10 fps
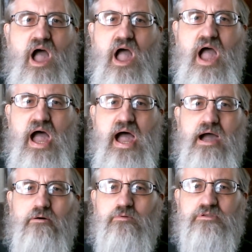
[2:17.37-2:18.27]

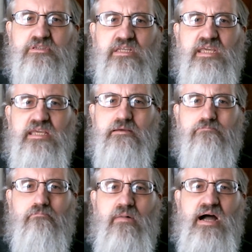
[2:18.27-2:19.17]
I would keep
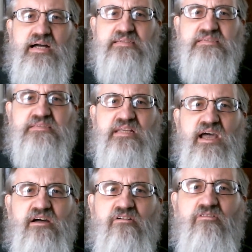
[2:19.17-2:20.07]

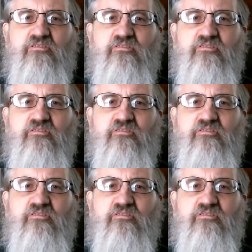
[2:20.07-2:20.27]
myself,